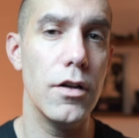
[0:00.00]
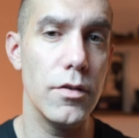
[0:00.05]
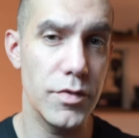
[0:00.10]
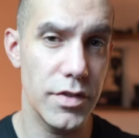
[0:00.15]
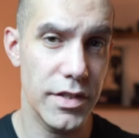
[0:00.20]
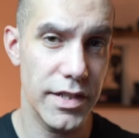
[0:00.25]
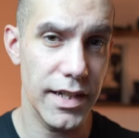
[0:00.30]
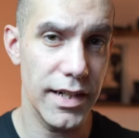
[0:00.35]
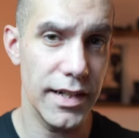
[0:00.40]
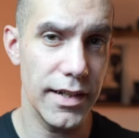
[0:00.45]
I've
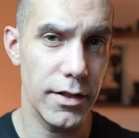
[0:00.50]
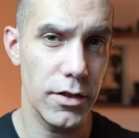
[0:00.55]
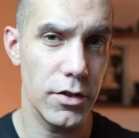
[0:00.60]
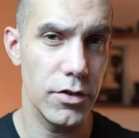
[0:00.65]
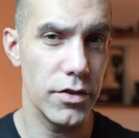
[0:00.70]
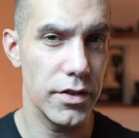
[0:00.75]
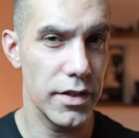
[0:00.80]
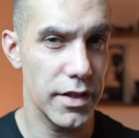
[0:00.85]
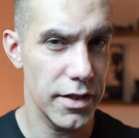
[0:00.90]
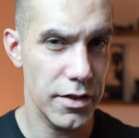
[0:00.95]
still
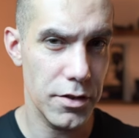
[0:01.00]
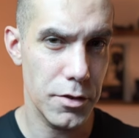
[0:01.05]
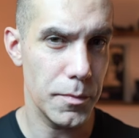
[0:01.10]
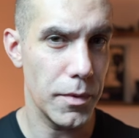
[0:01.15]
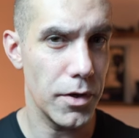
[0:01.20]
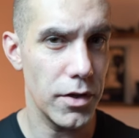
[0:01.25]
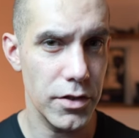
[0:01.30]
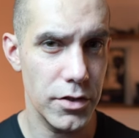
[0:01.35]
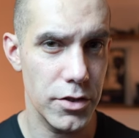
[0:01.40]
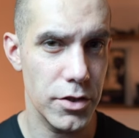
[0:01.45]
included the
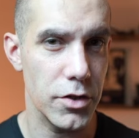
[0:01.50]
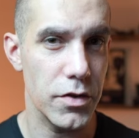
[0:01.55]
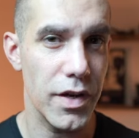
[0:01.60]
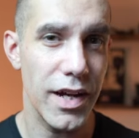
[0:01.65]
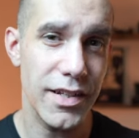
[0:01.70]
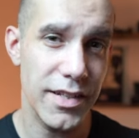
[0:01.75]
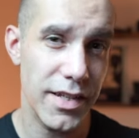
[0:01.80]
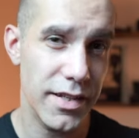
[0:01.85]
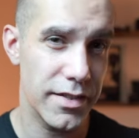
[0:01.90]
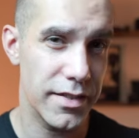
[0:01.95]
Inspire 2
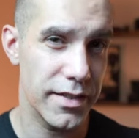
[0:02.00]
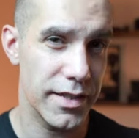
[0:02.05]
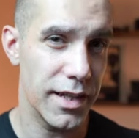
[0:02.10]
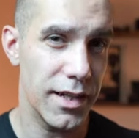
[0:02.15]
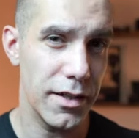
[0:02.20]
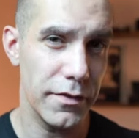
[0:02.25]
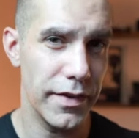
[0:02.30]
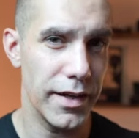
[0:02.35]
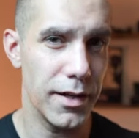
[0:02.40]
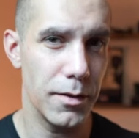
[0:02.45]
as it's
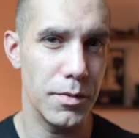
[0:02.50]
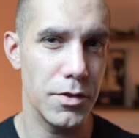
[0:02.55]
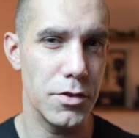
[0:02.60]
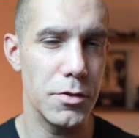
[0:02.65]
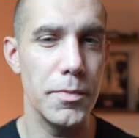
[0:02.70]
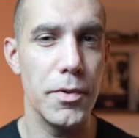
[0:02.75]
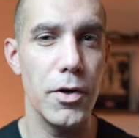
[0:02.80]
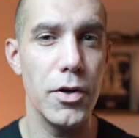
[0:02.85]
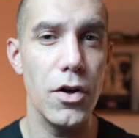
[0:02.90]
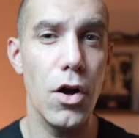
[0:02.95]
still available to
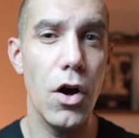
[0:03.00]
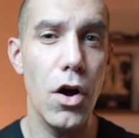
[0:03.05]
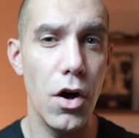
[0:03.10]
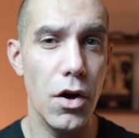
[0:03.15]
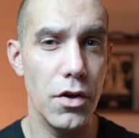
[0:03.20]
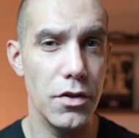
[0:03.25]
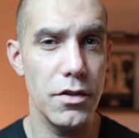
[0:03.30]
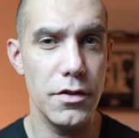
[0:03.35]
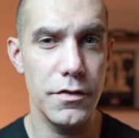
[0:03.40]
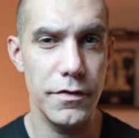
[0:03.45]
buy
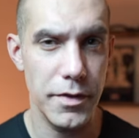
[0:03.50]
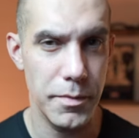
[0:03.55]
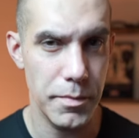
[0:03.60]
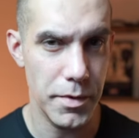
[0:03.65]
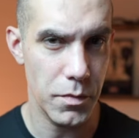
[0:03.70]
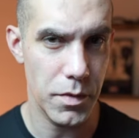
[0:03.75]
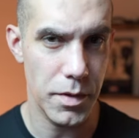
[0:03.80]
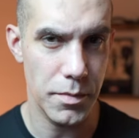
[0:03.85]
on the Fitbit